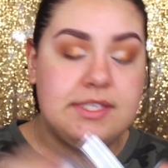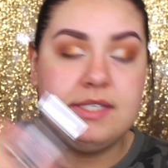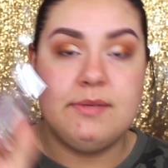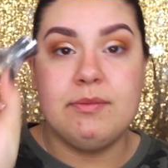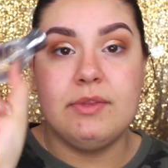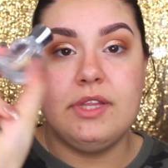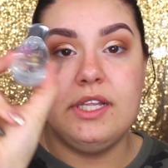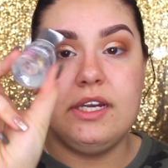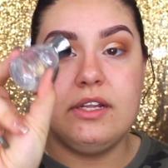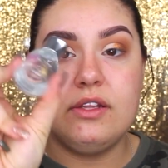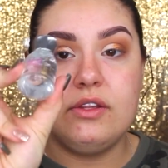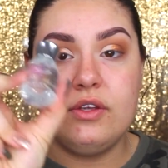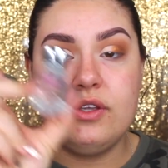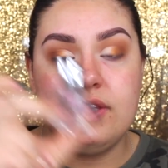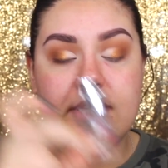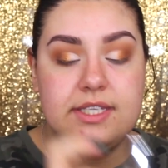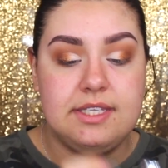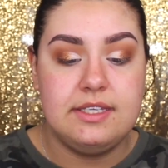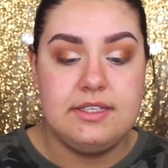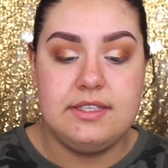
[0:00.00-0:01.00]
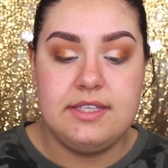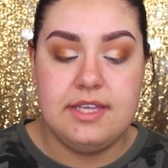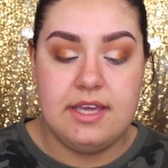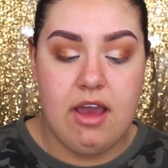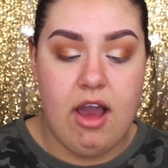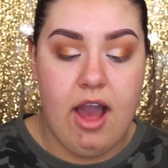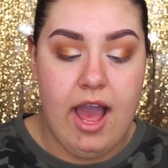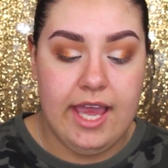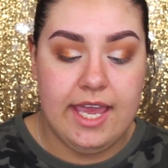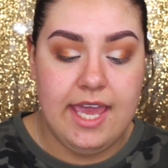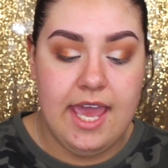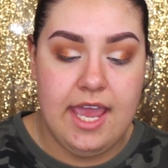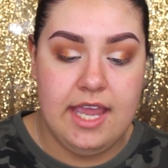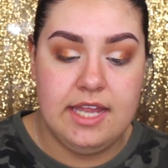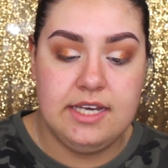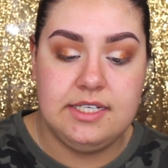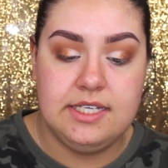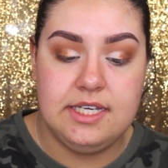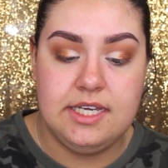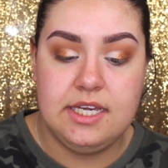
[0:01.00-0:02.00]
some glitter glue. This is the Eye
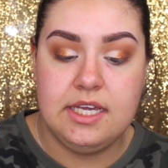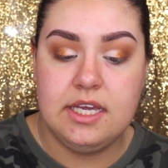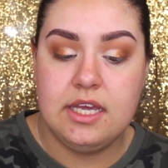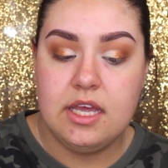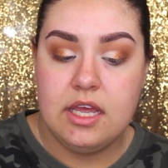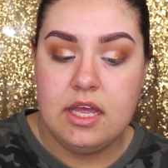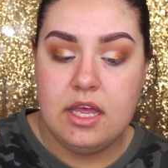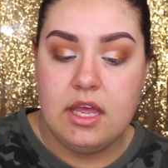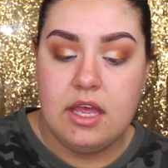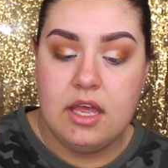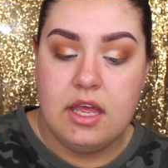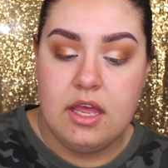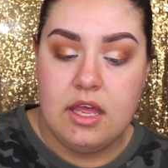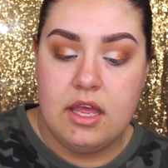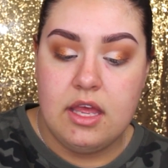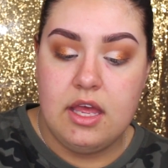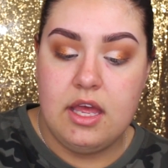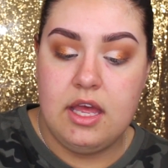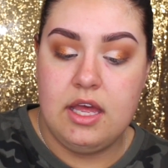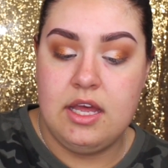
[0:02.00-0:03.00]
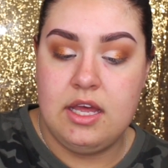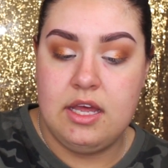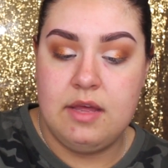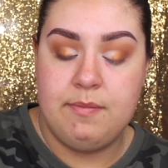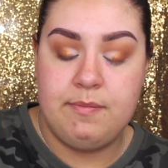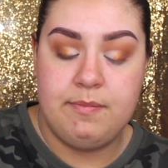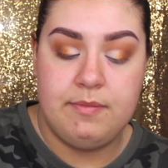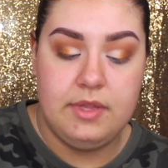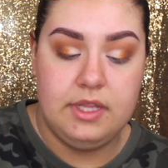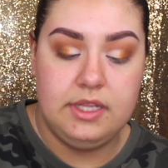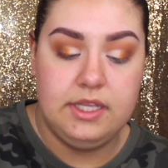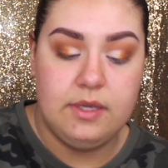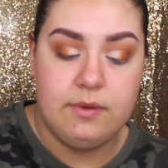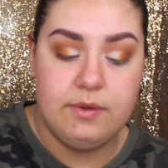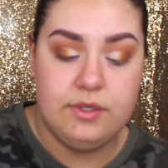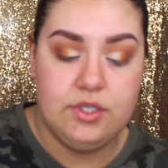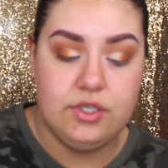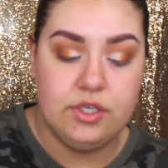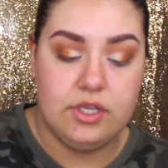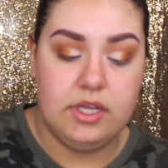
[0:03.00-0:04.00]
Candy
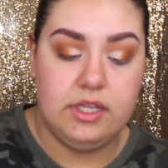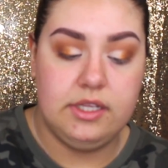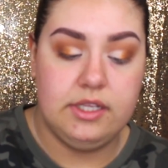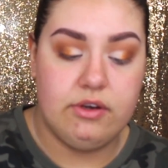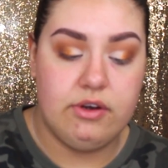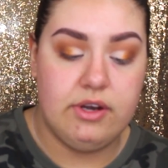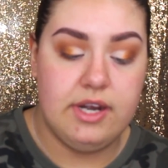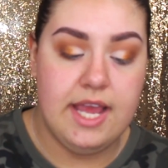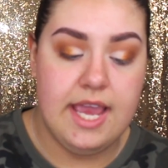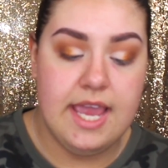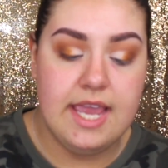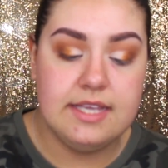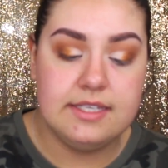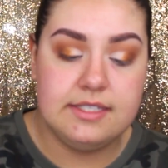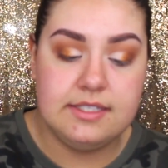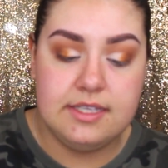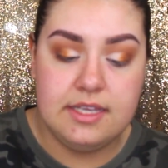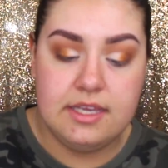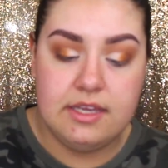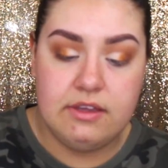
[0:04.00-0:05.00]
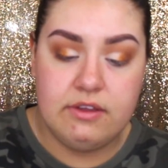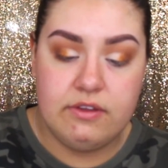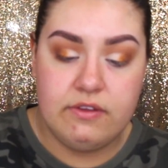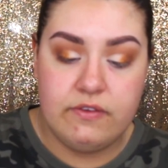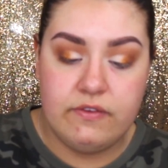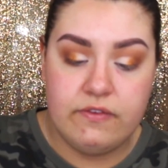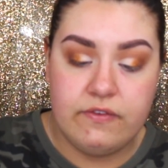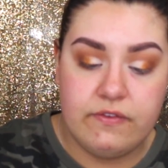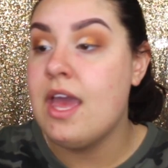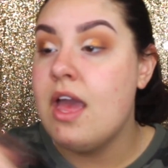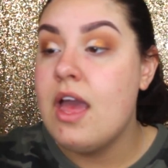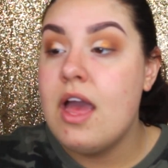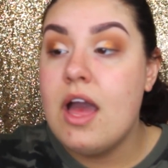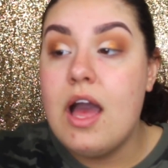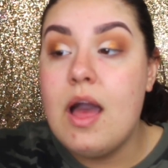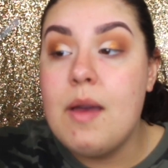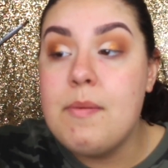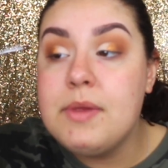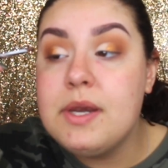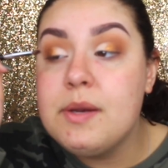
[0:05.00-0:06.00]
liquid sugar glitter adhesive.
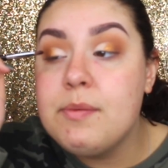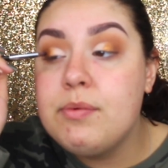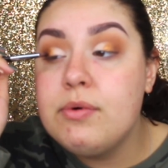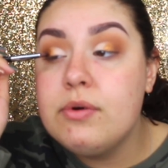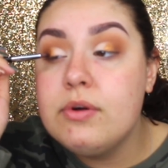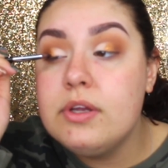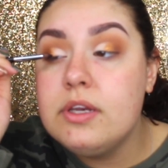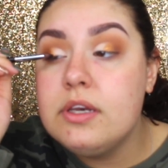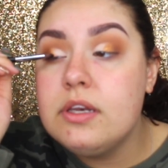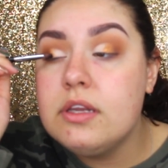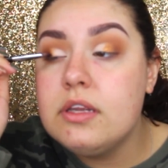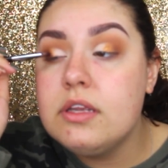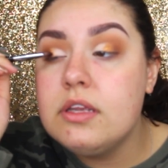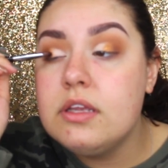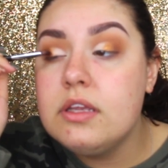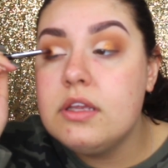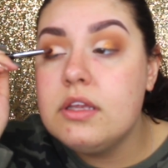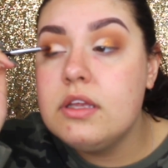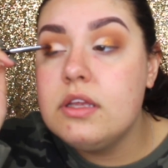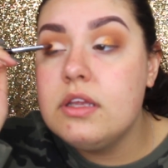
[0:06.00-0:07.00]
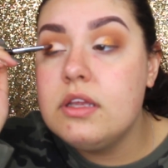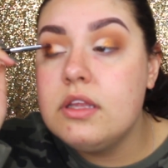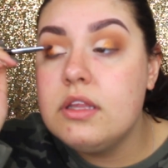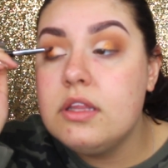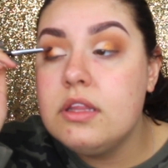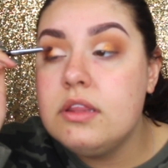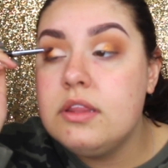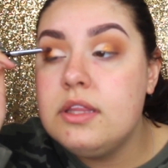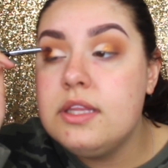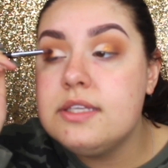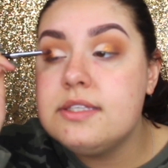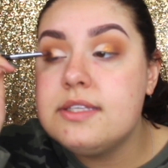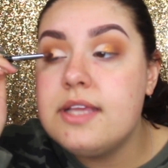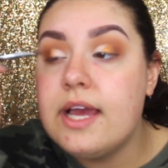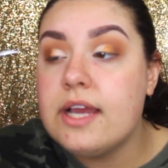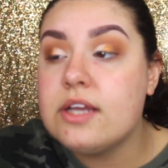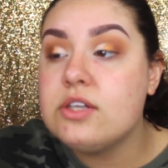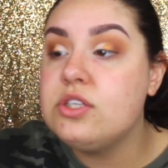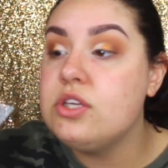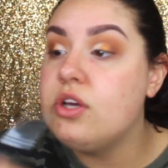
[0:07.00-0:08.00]
I'm going to put this
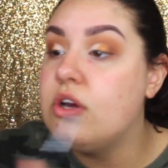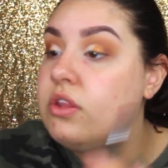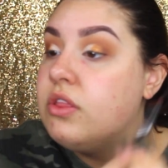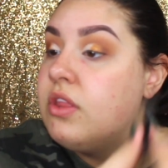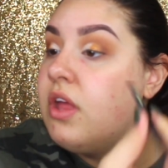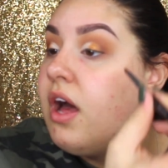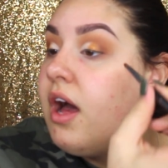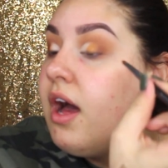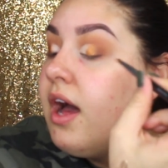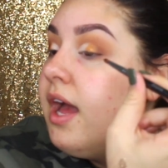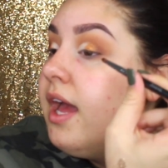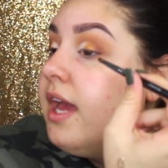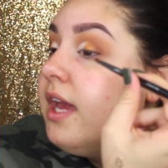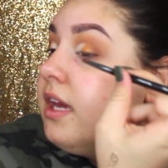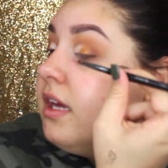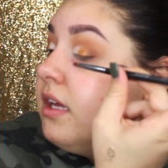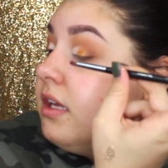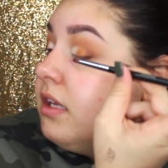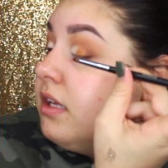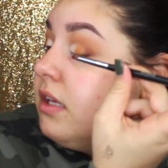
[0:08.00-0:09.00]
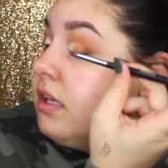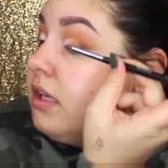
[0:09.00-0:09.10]
actually on the eye